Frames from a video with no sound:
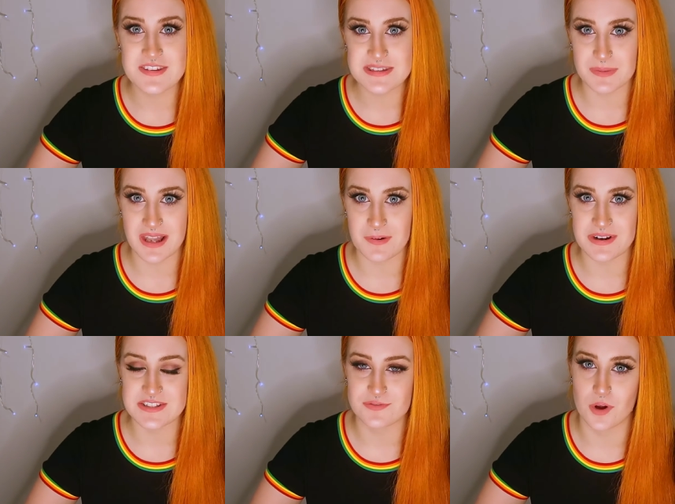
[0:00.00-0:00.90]

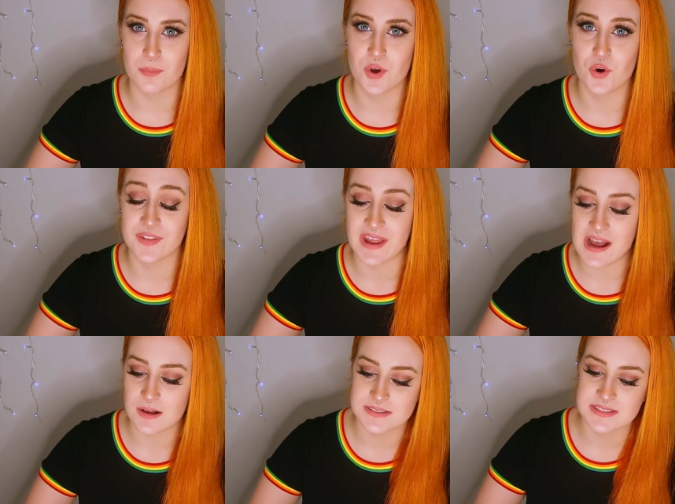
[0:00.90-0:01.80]
similarities from Court of the
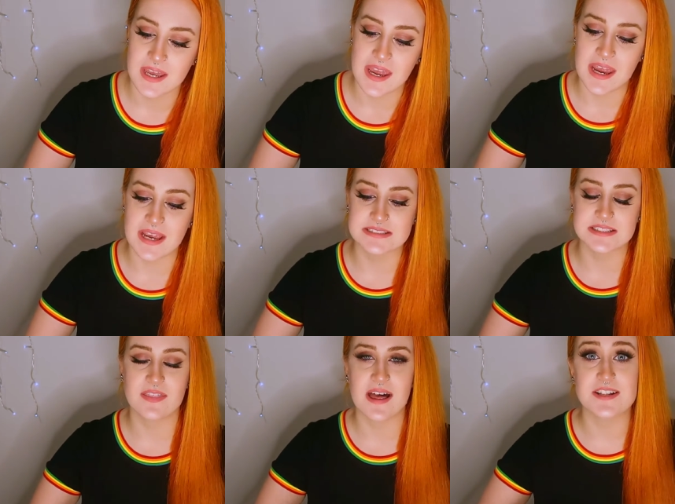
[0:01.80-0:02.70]
Owls is
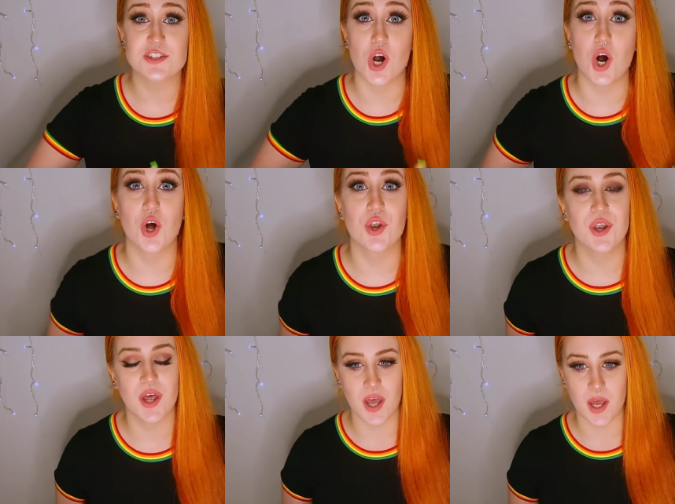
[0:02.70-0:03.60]
that on
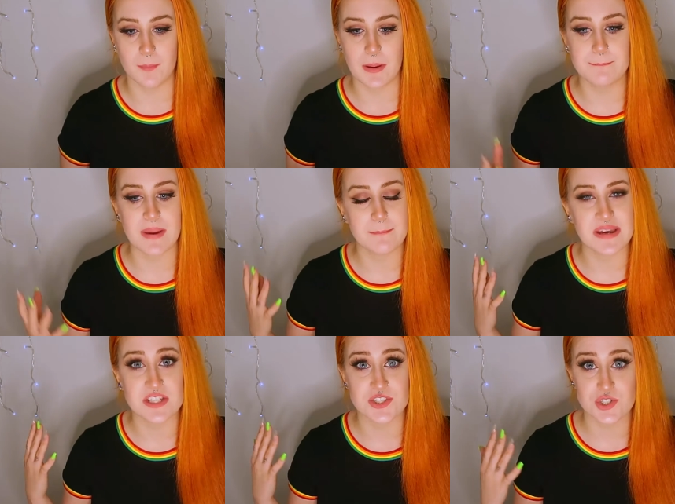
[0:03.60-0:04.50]

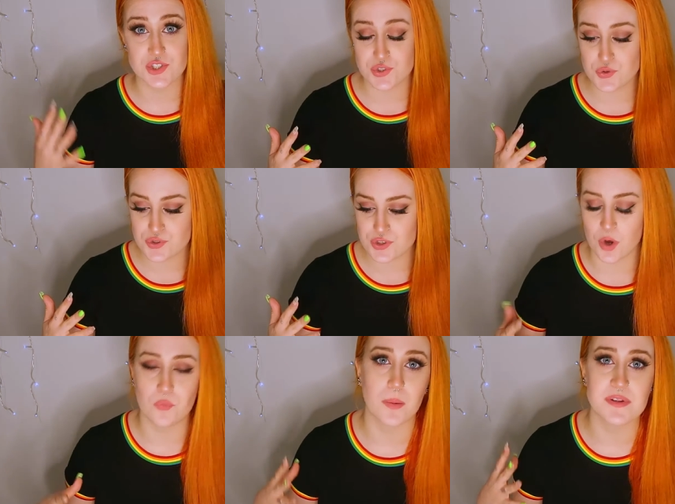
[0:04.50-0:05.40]
Batman's suit,
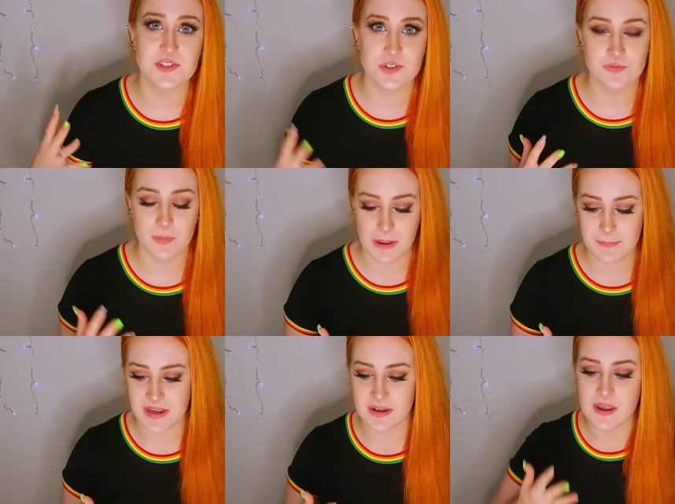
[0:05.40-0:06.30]
on Robert's suit for
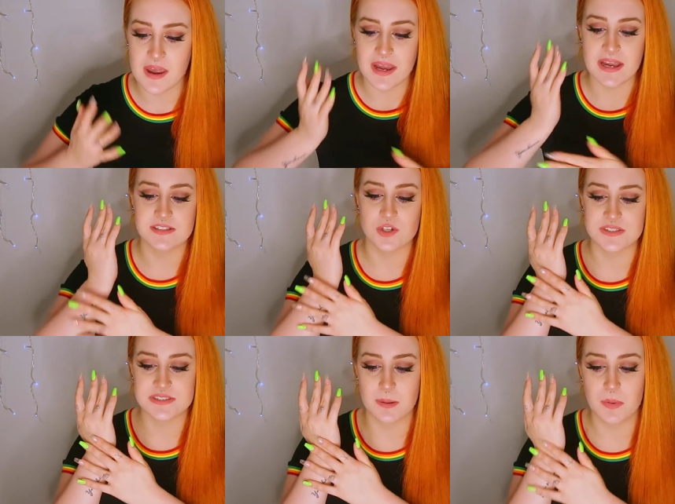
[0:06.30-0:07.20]
Batman, he's got
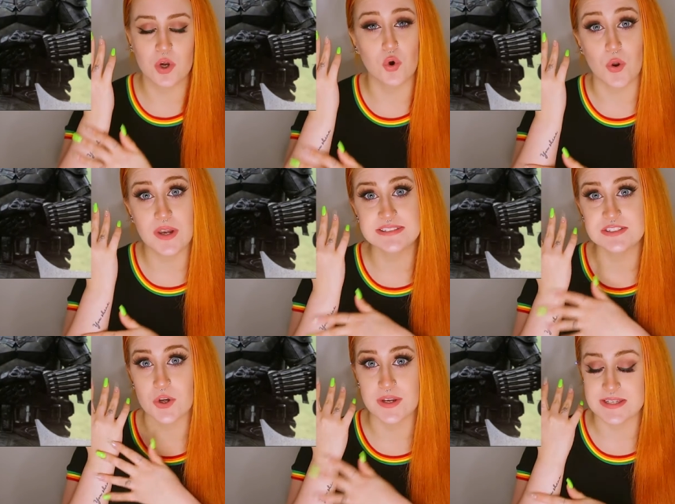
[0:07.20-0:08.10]
some gauntlets
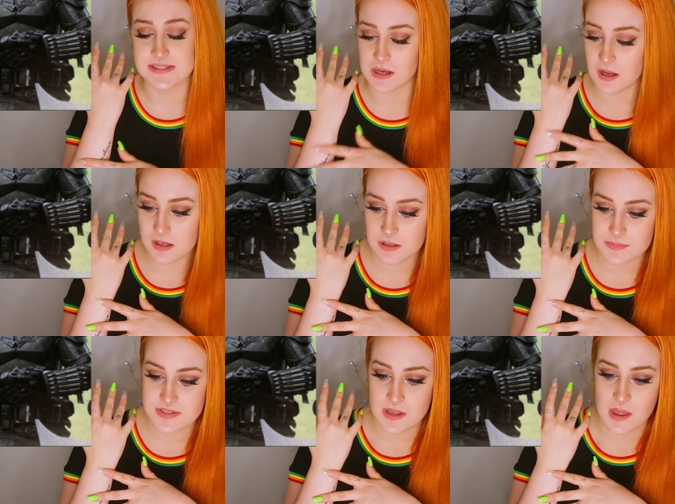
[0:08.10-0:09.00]
on his
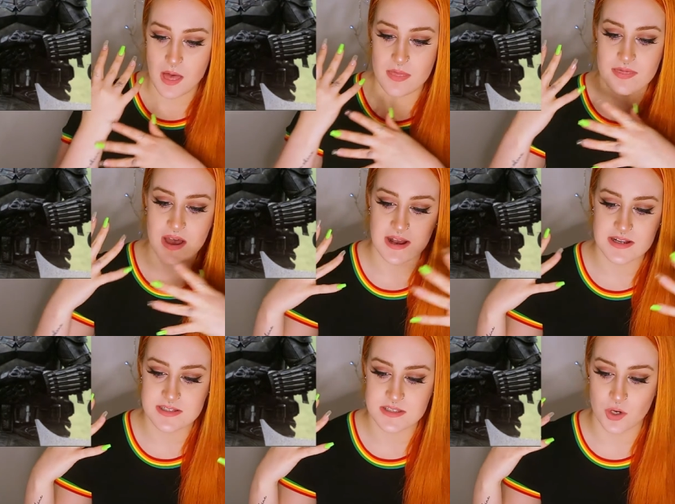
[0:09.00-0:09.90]
arms
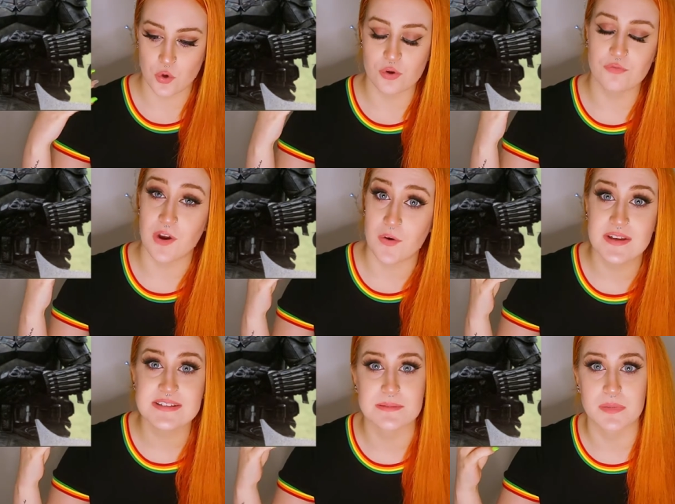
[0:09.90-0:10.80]
that look very
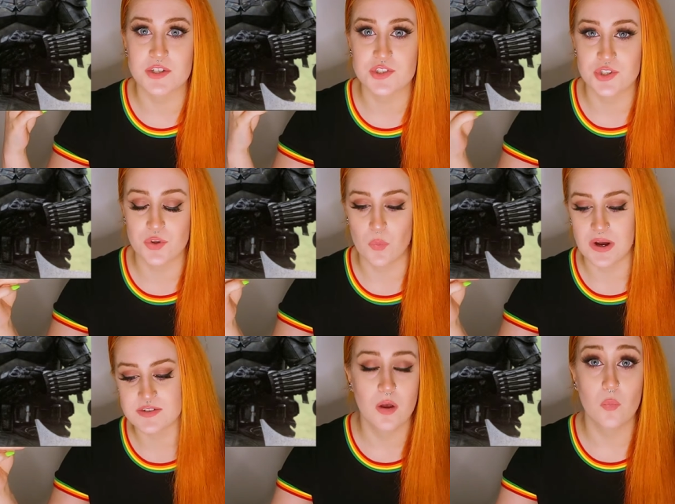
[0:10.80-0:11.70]
similar to the
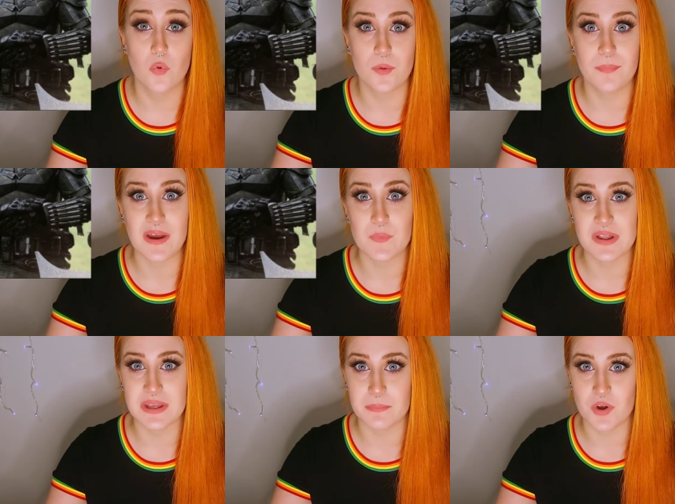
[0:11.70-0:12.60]
ones worn by
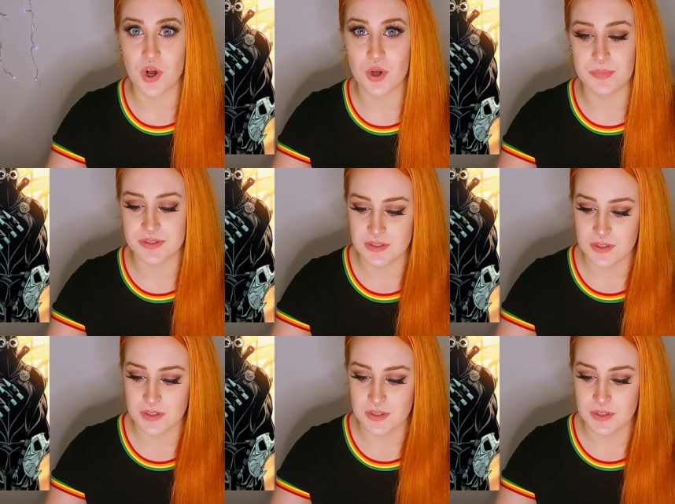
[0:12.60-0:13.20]
William Cobb,